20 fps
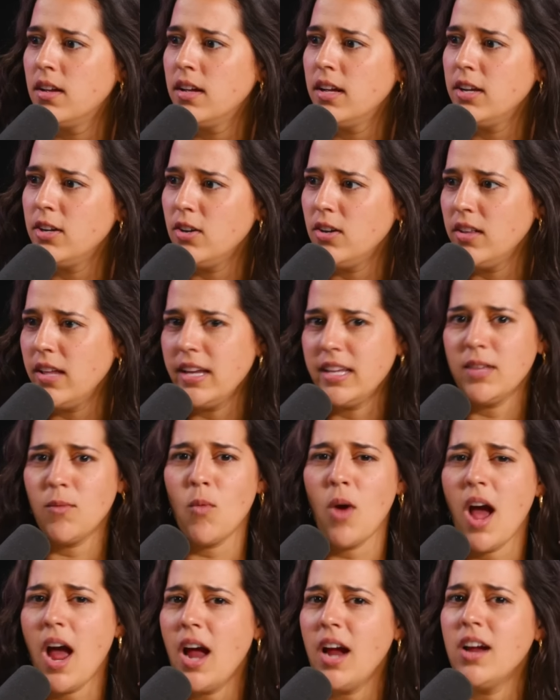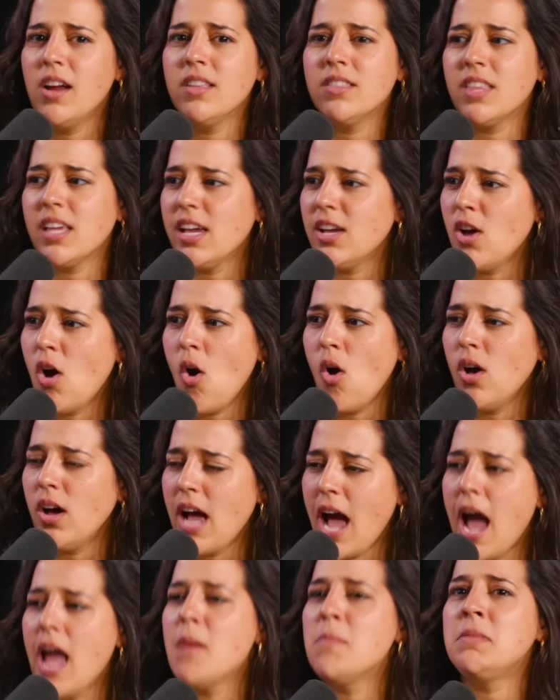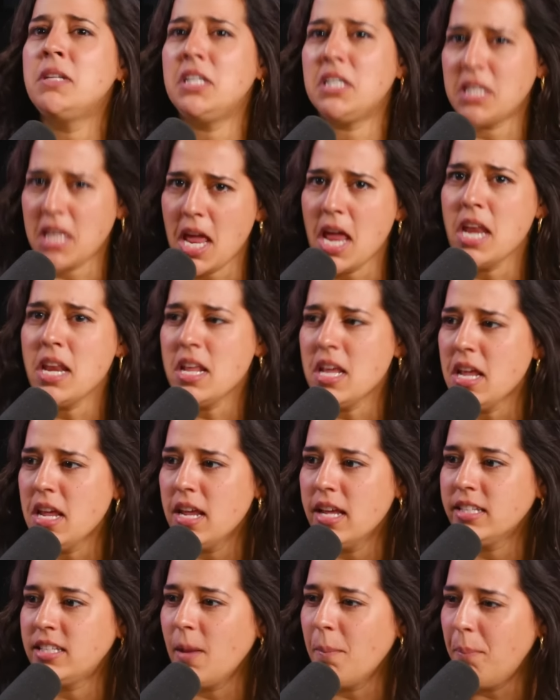And you're like, why aren't they whole? I'm skinny. It's a